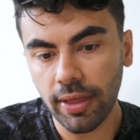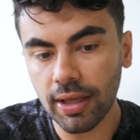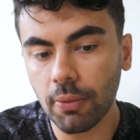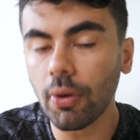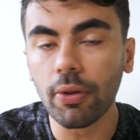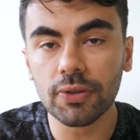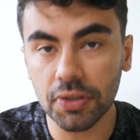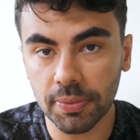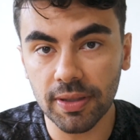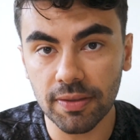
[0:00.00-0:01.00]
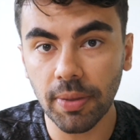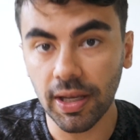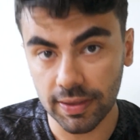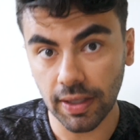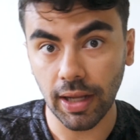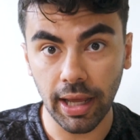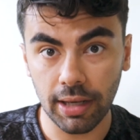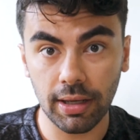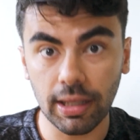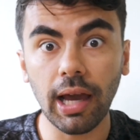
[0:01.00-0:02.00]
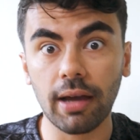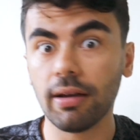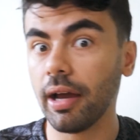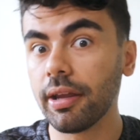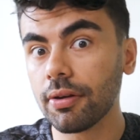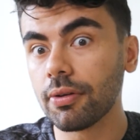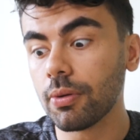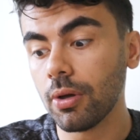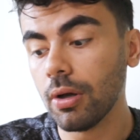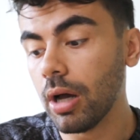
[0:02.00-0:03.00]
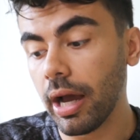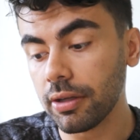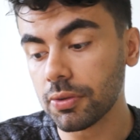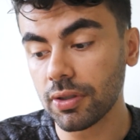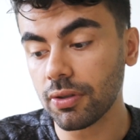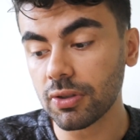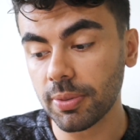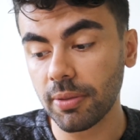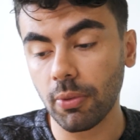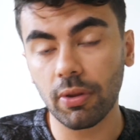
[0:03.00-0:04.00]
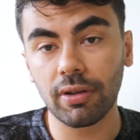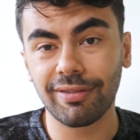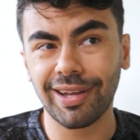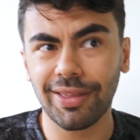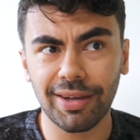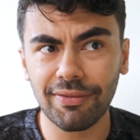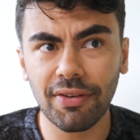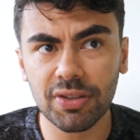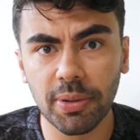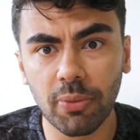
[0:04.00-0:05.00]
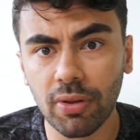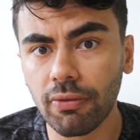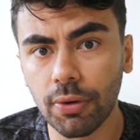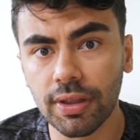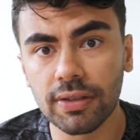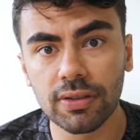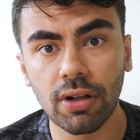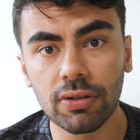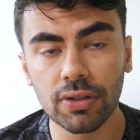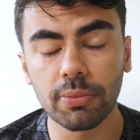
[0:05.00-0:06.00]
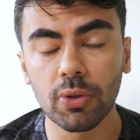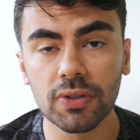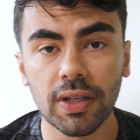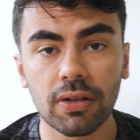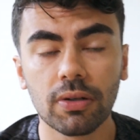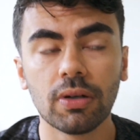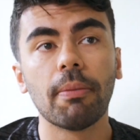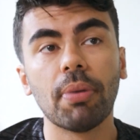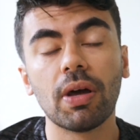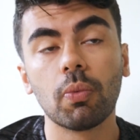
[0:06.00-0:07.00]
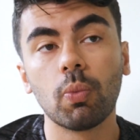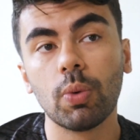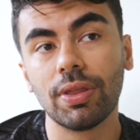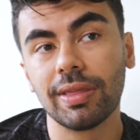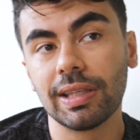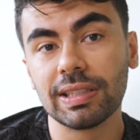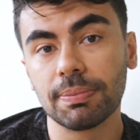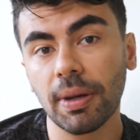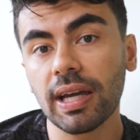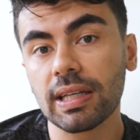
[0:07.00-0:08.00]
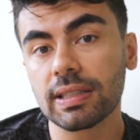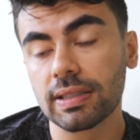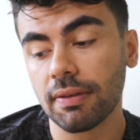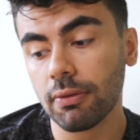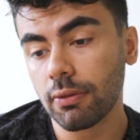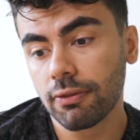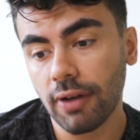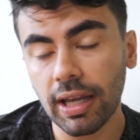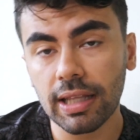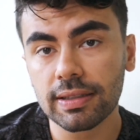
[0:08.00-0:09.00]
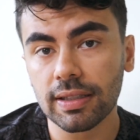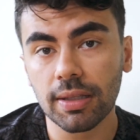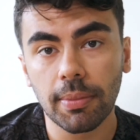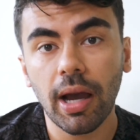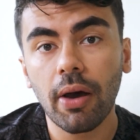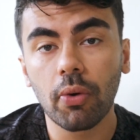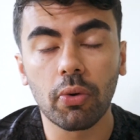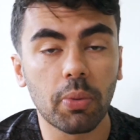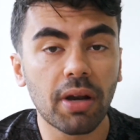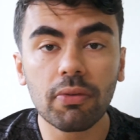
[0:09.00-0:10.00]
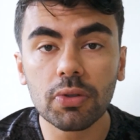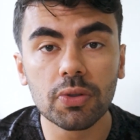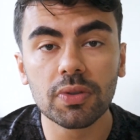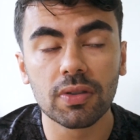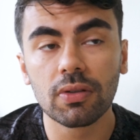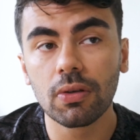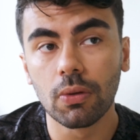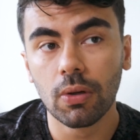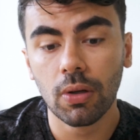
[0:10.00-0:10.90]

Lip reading: think, well, those are expensive bikes. And yeah, I hear you. I usually don't spend more than, I think I've never spent more than $4,000 on a motorcycle. But with these bikes, if you're financing them out or whatever you choose to do,